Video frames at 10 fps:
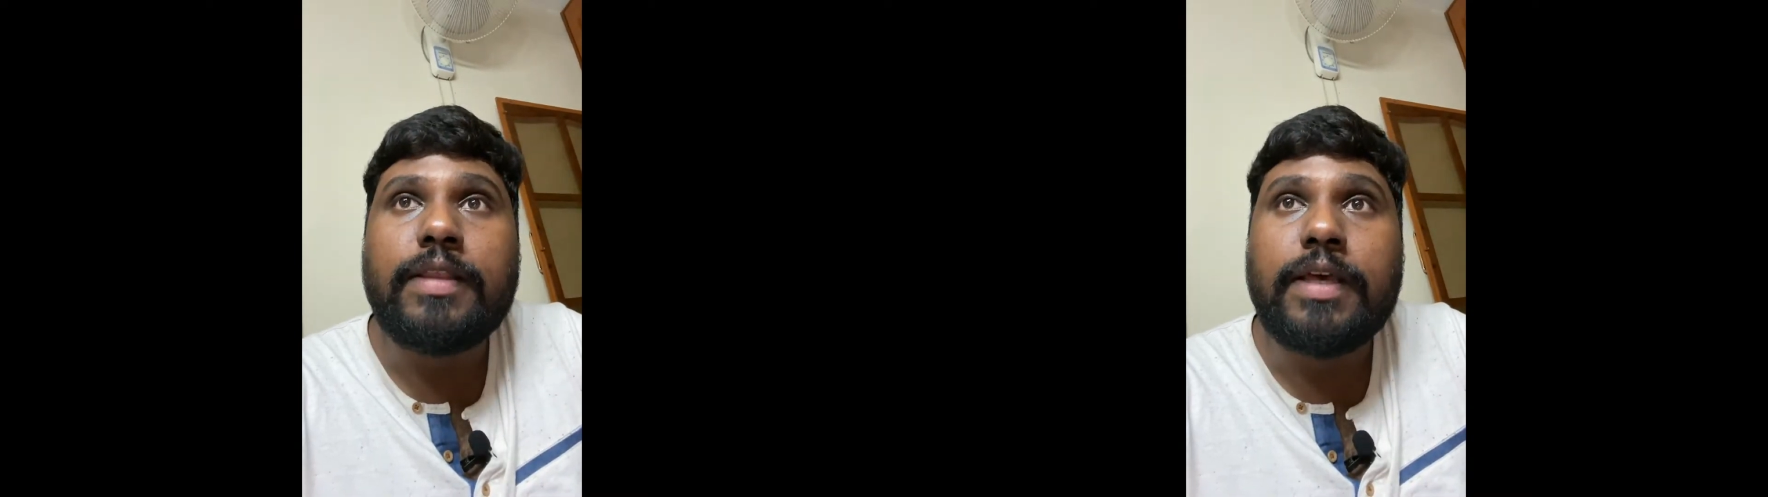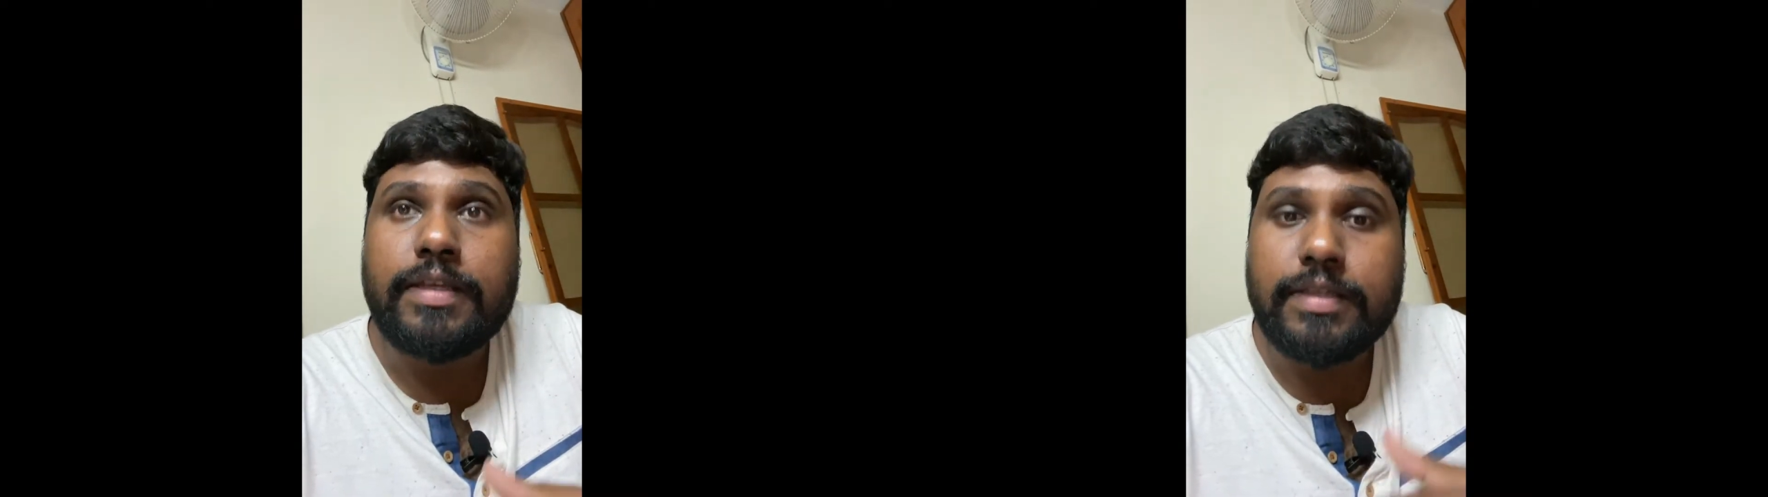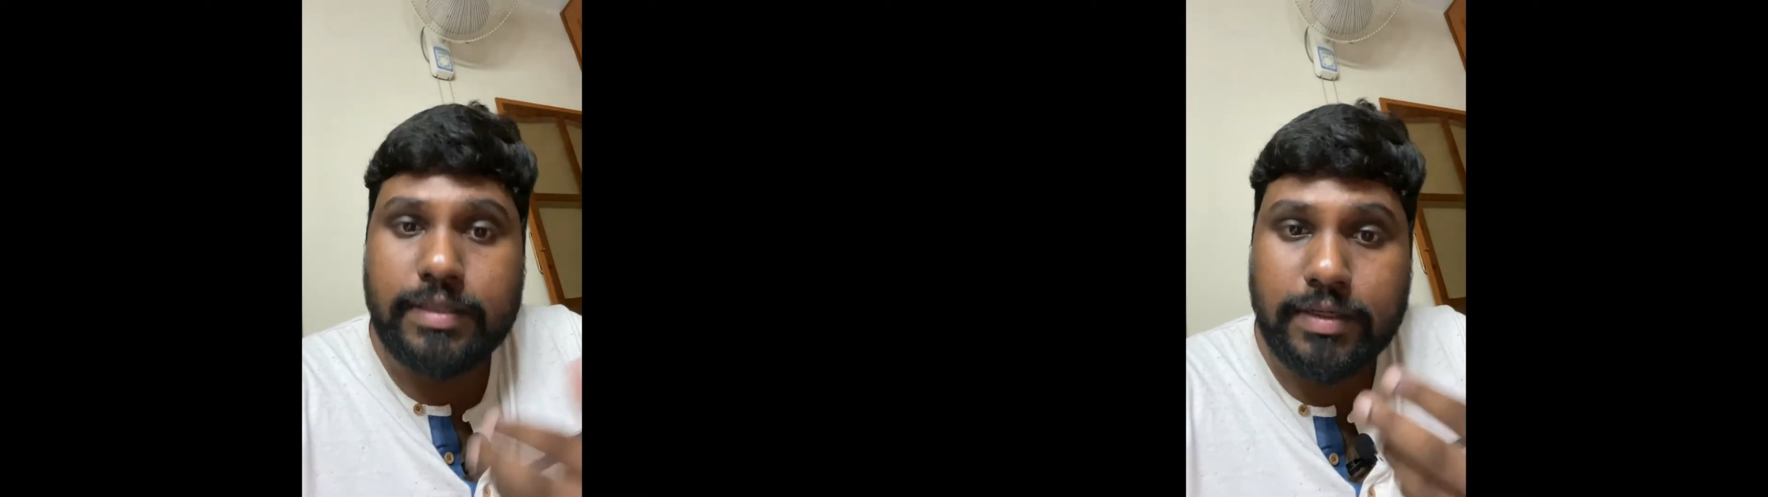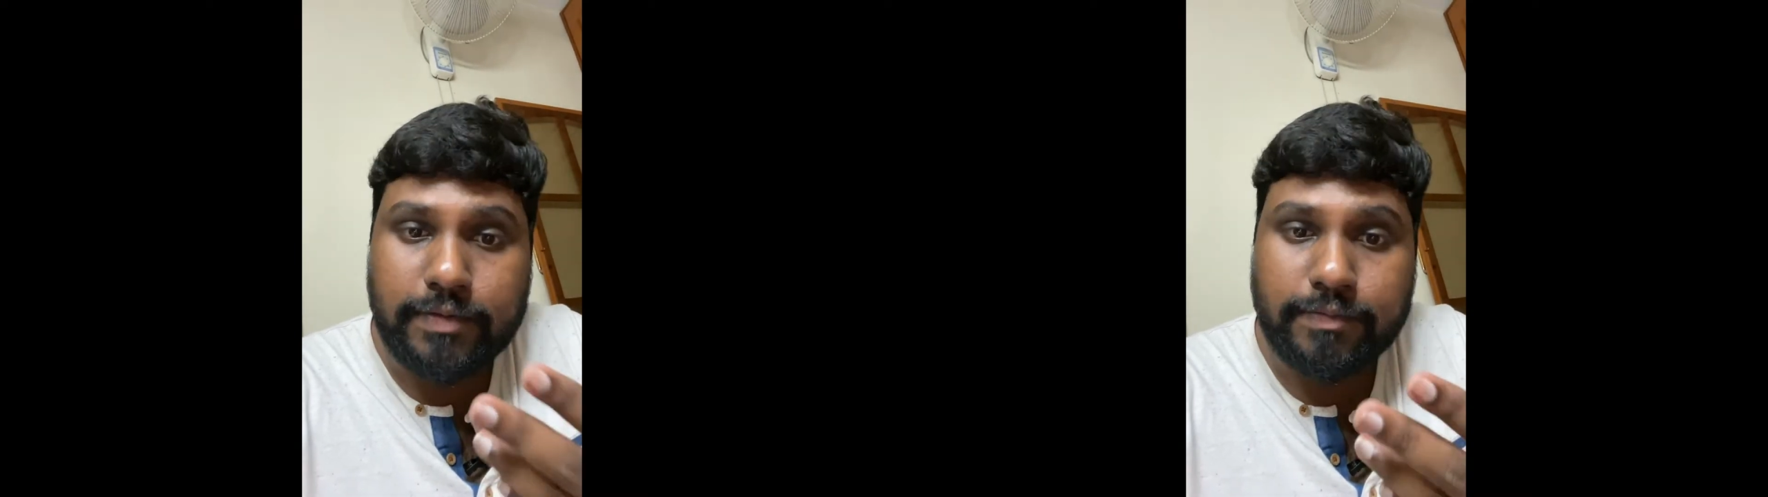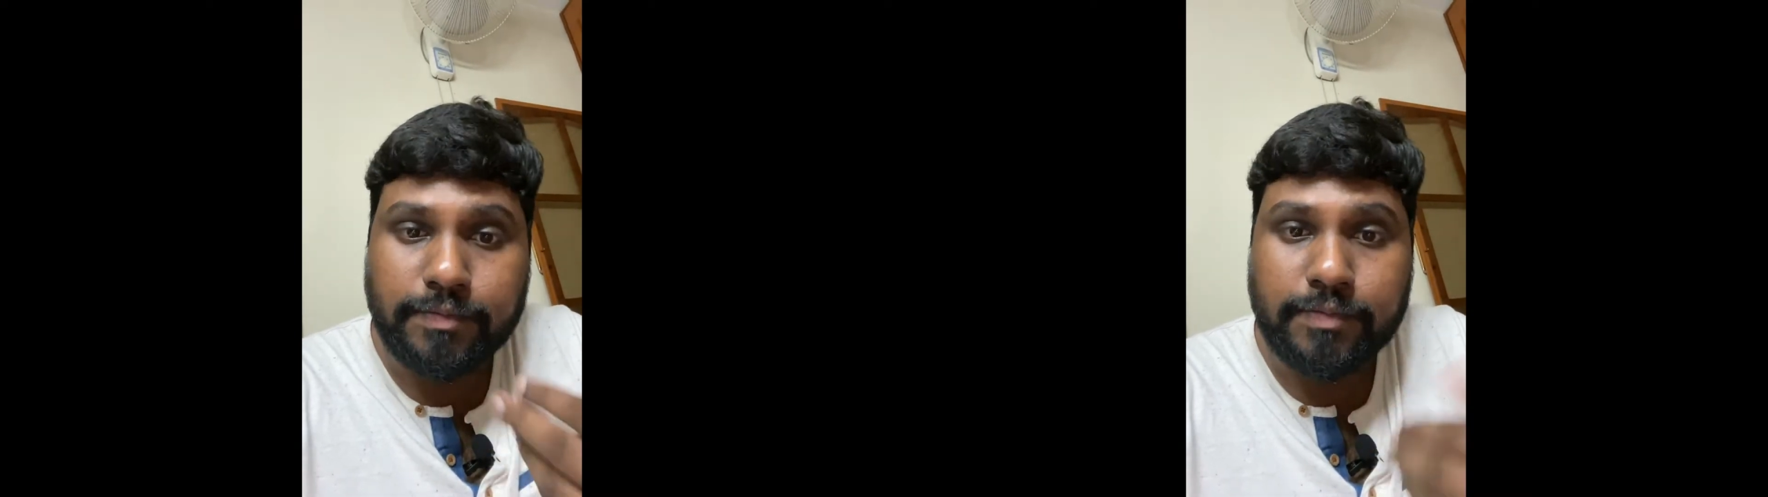There is
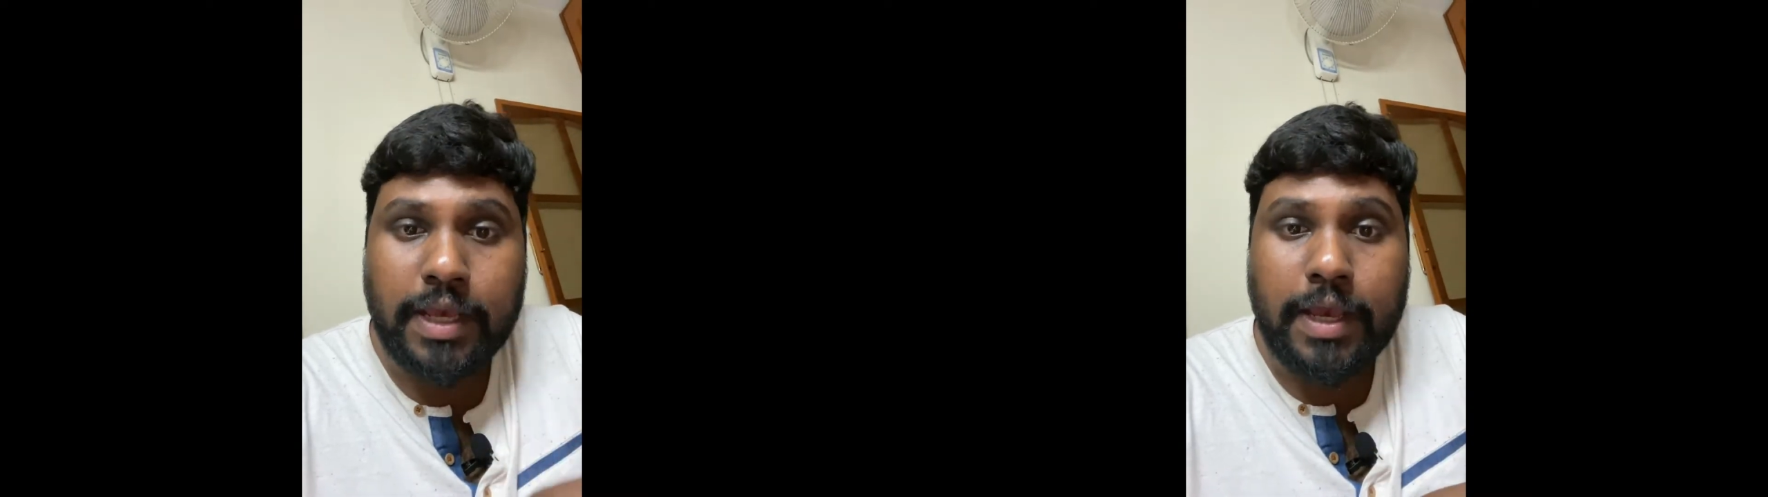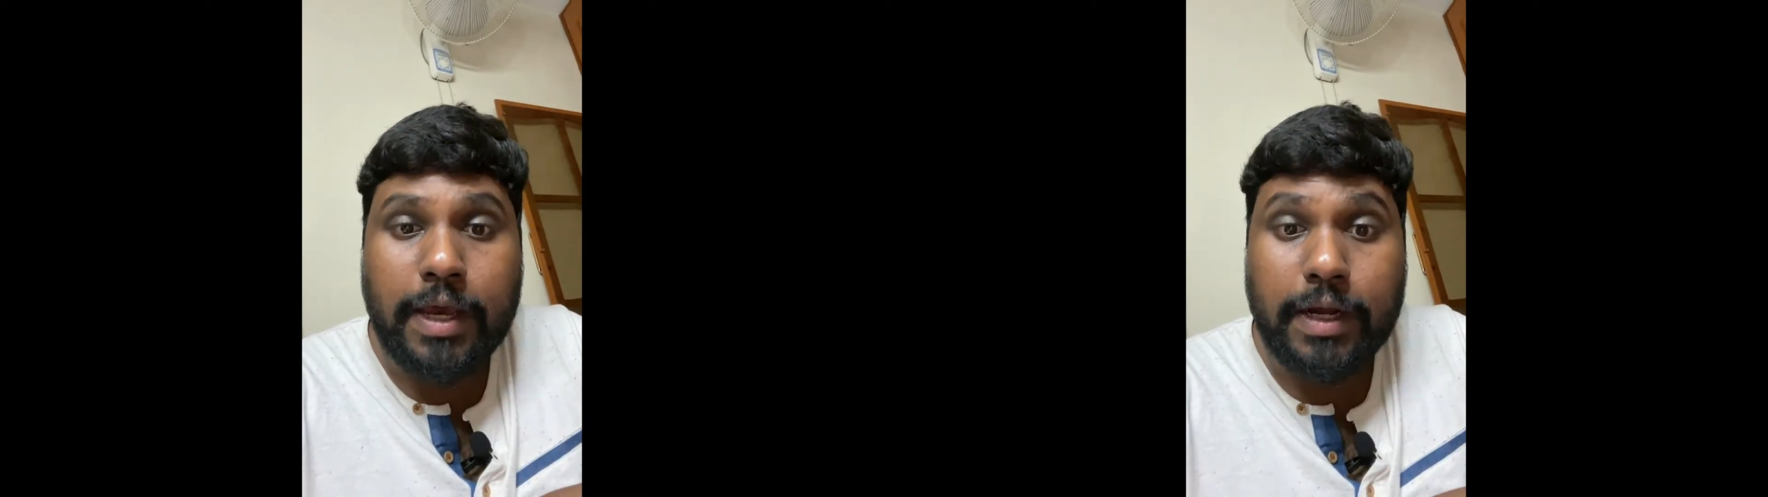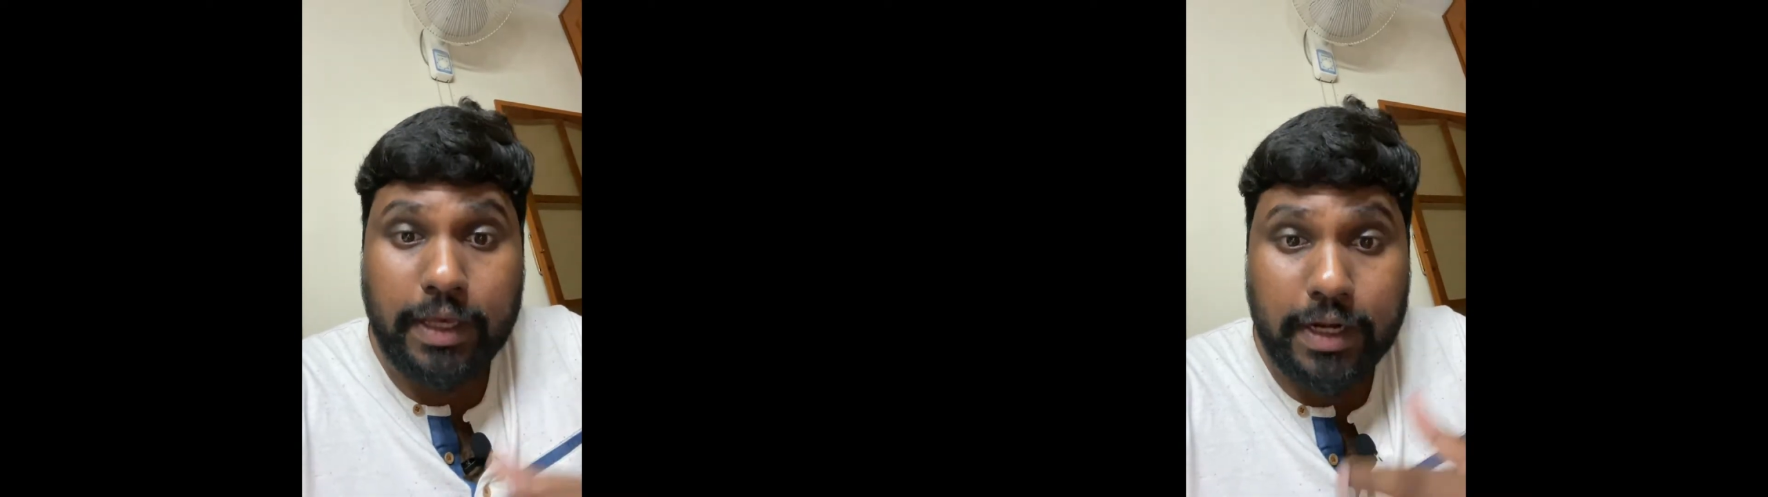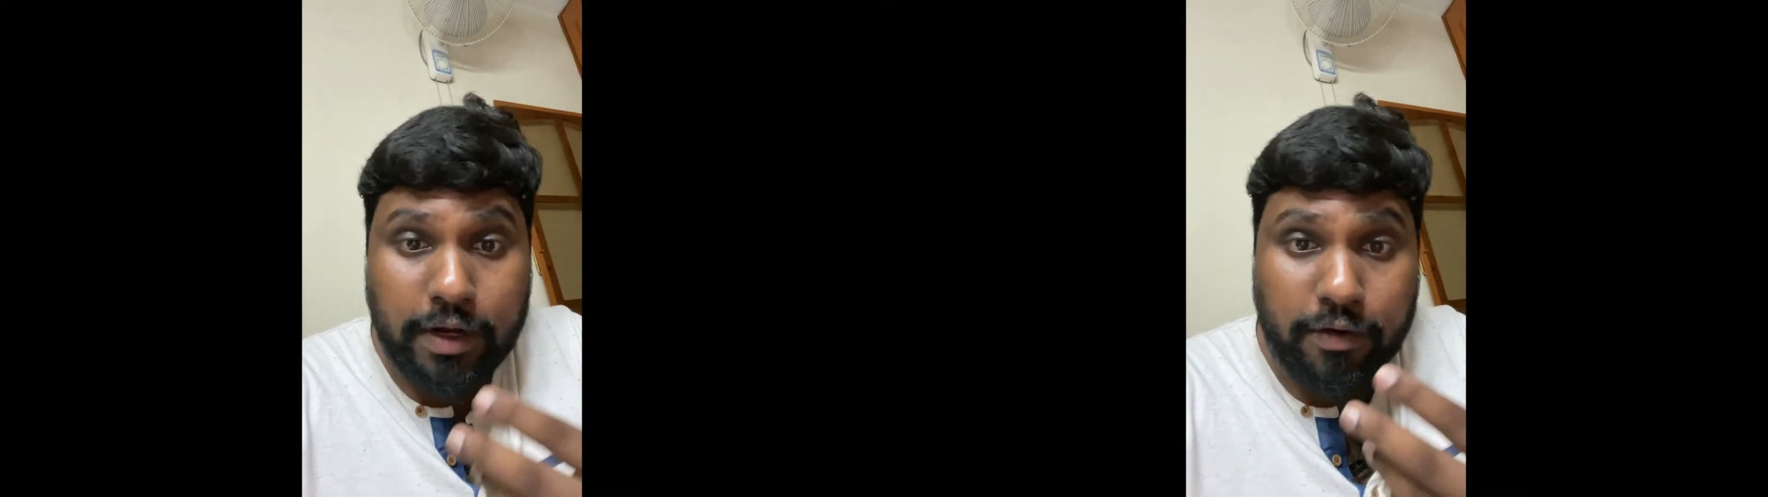rerun